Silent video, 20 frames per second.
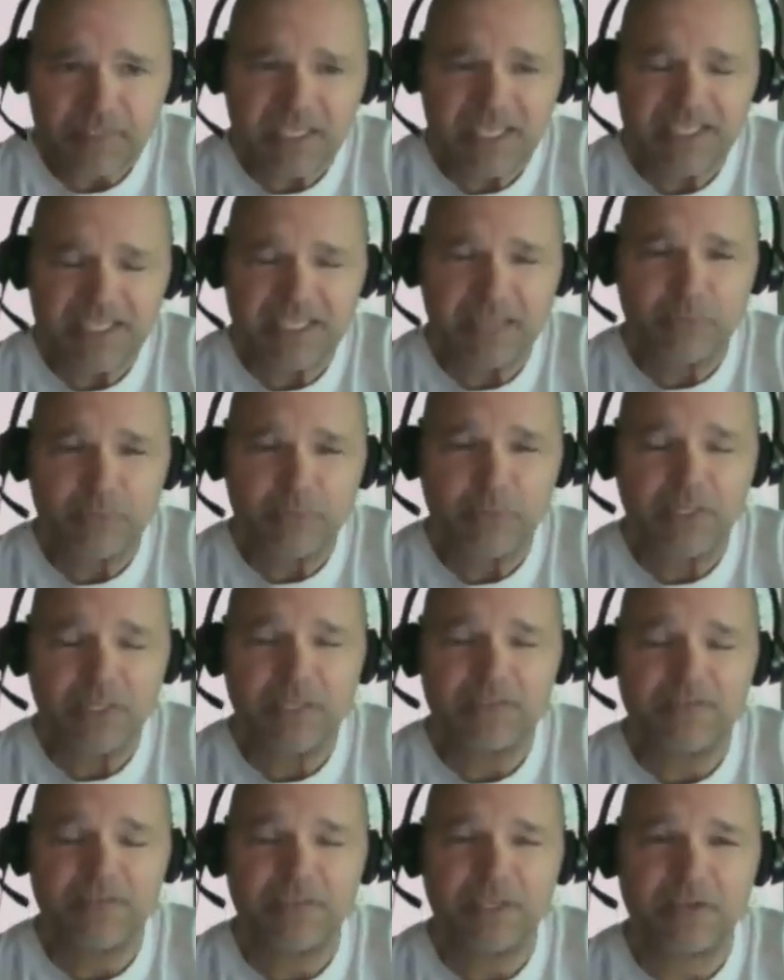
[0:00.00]
and they
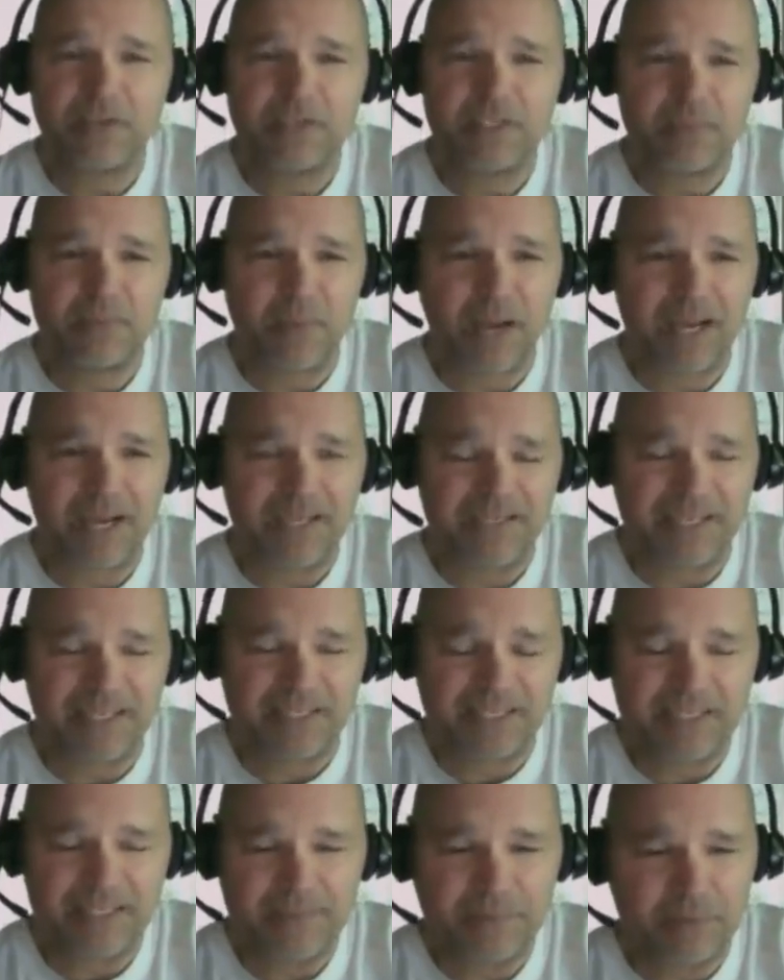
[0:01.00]
reconfigured his mind.
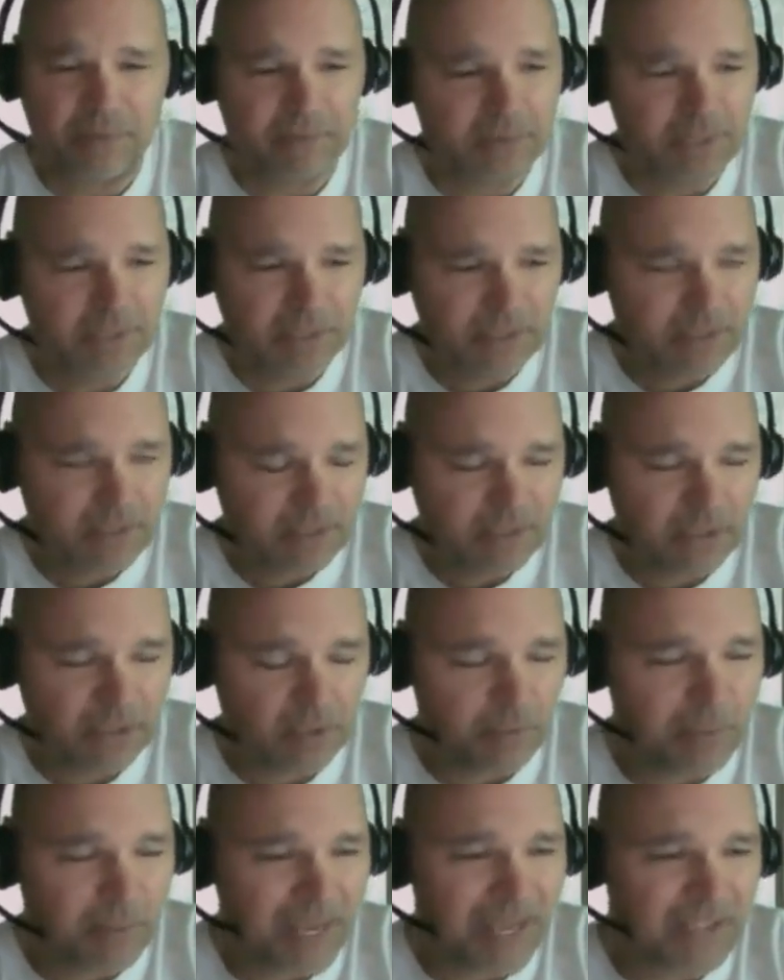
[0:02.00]
That evil
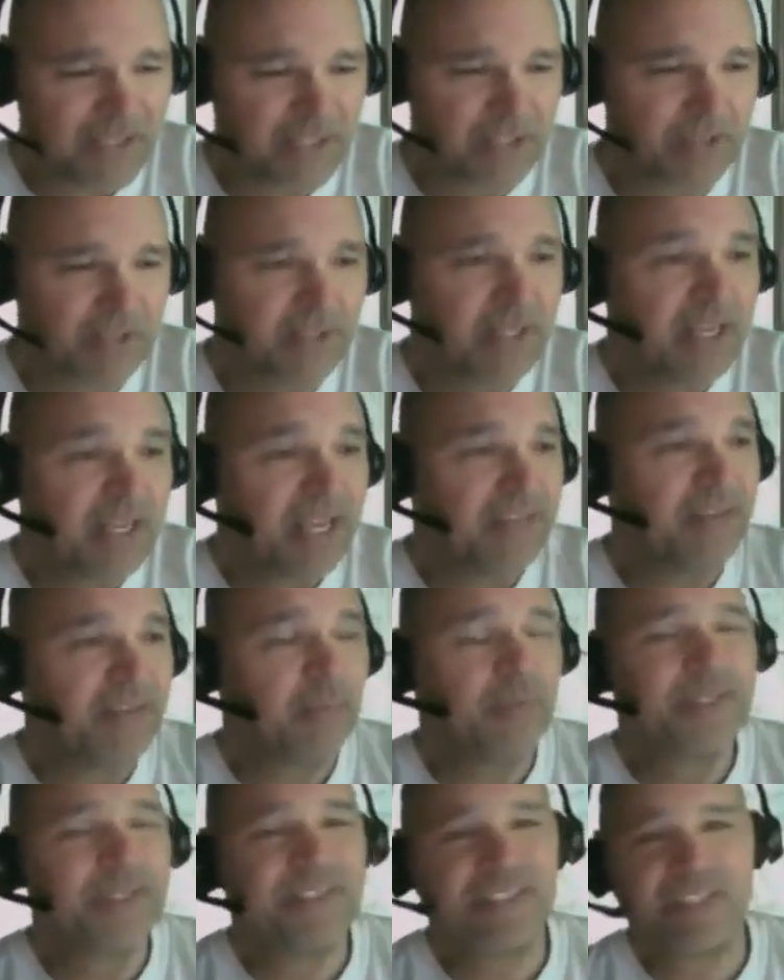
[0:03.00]
little bastard. And
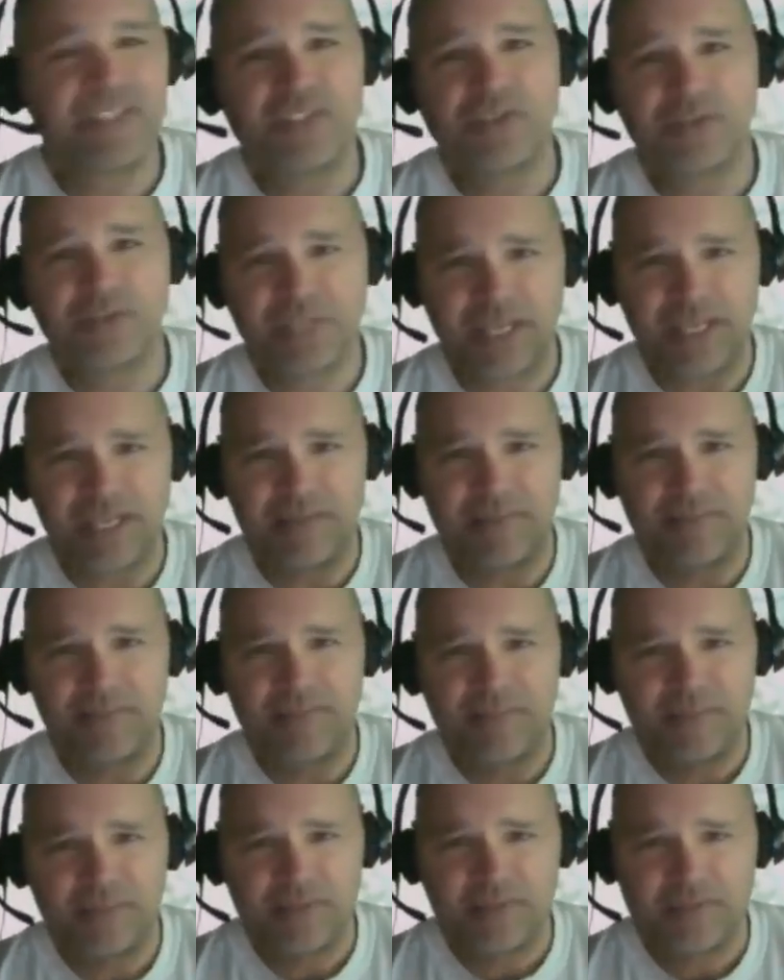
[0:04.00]
then when his sister
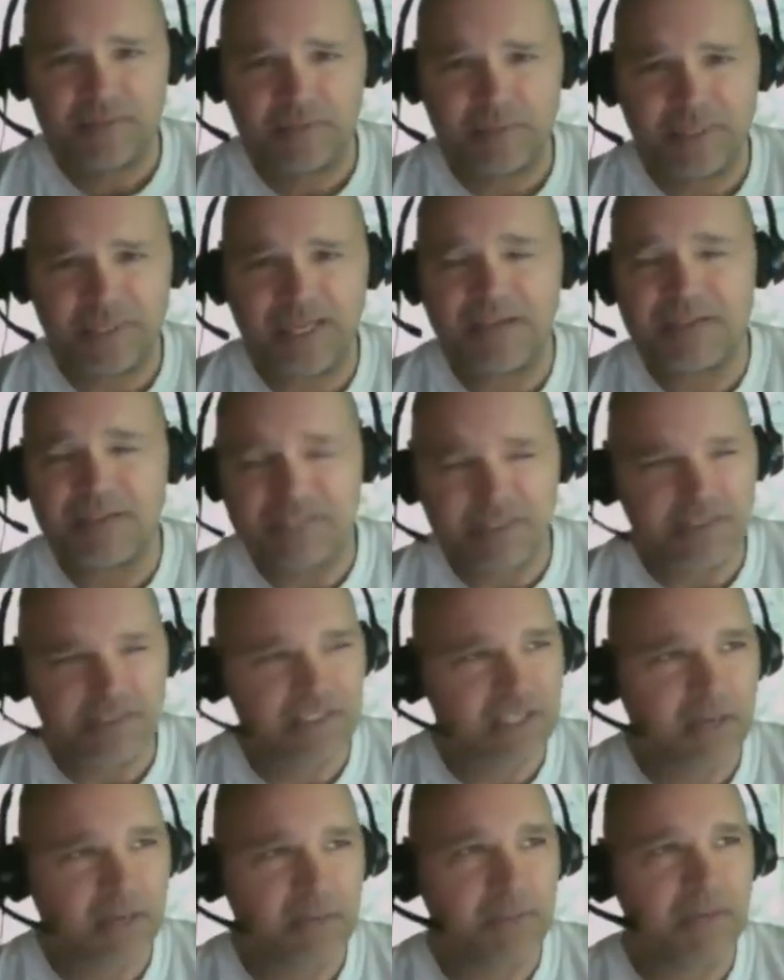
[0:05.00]
came from the it's,
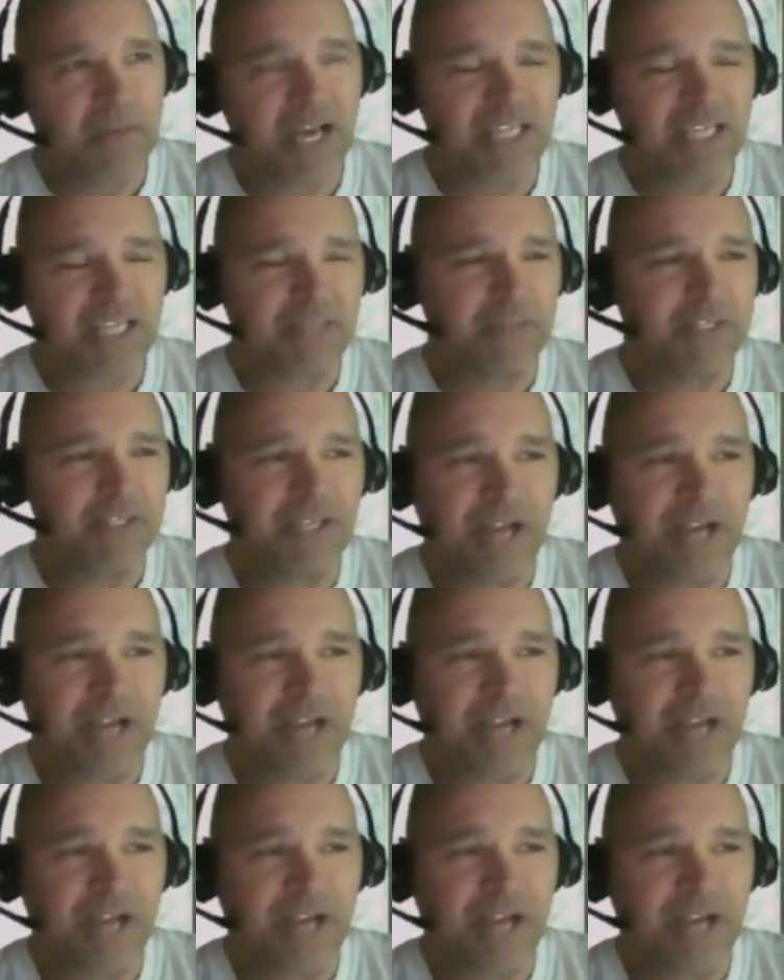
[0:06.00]
it's coming back to me the